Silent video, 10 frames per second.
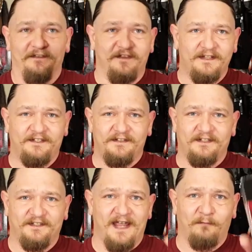This is
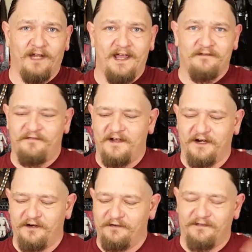the same Leia
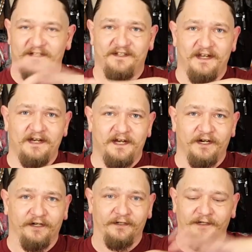figure that's in
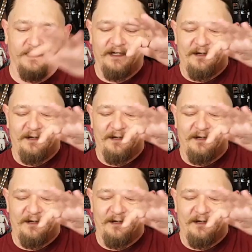here.